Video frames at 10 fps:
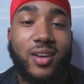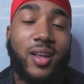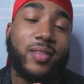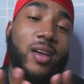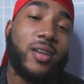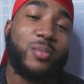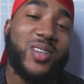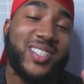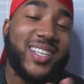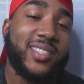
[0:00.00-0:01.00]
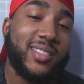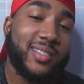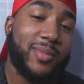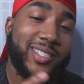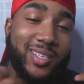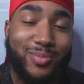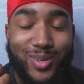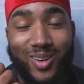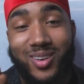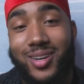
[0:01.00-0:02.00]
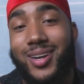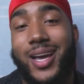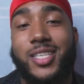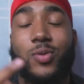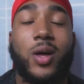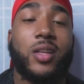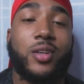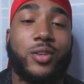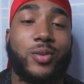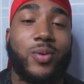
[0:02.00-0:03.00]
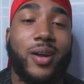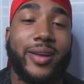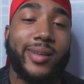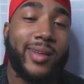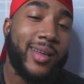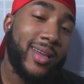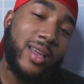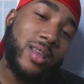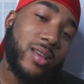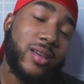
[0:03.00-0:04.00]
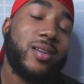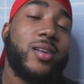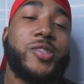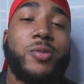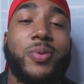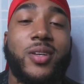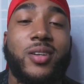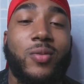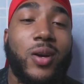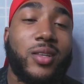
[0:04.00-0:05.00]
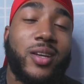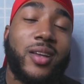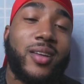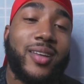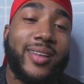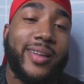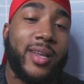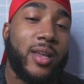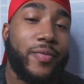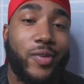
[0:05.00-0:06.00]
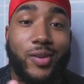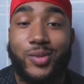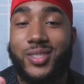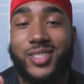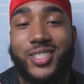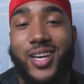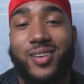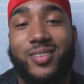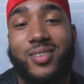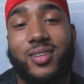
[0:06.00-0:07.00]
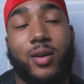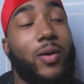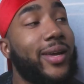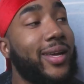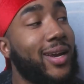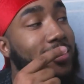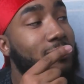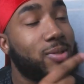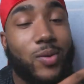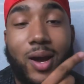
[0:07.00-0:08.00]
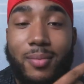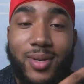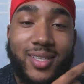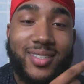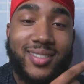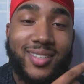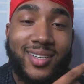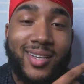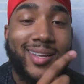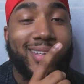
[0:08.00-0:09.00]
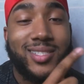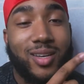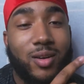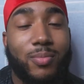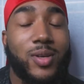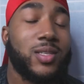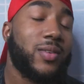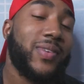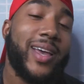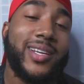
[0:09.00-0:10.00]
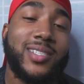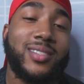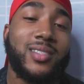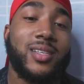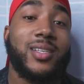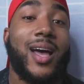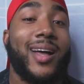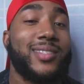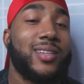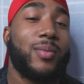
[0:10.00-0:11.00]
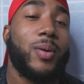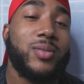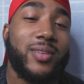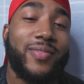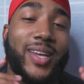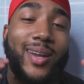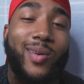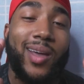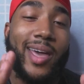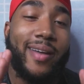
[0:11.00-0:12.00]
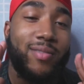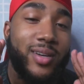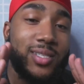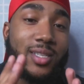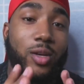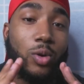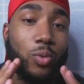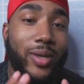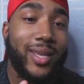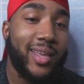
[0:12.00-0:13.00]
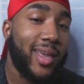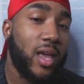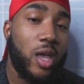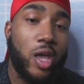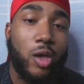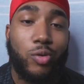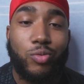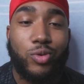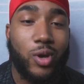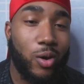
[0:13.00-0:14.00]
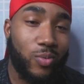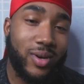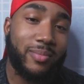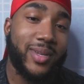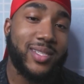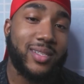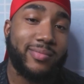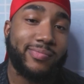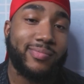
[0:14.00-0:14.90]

Now, after all your brush sessions, make sure you put on a nice quality do-rag. Notice you put in the work today. If you're new to the channel, go ahead and hit that subscribe button. Turn on post notifications, because I post a video every single week. You don't want to miss it.